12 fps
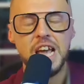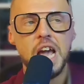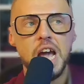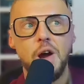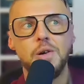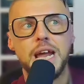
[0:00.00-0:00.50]

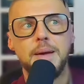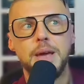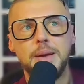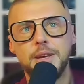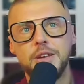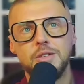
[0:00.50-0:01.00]
Okay,
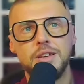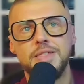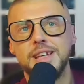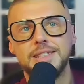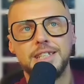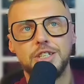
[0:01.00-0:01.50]
maybe you're in
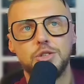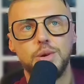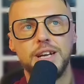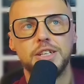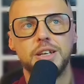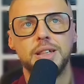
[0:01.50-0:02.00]
this
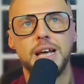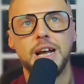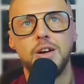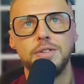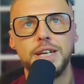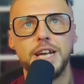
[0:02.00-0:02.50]
situation like,
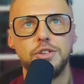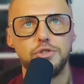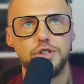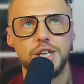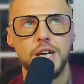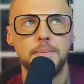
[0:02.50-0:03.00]
okay,
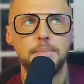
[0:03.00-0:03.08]
Eugene,